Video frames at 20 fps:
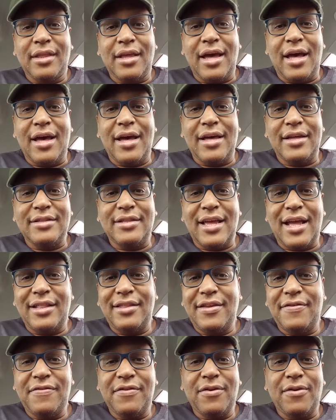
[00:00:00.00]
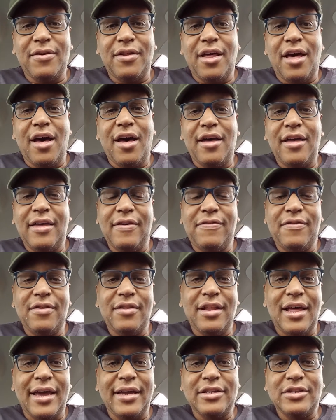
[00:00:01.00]
Not difficult at all. If you
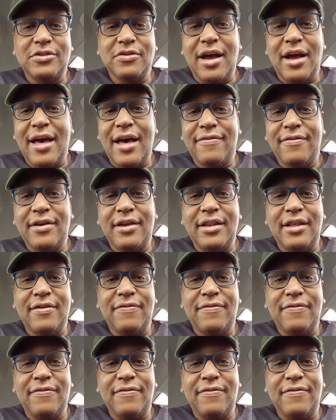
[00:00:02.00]
like driving,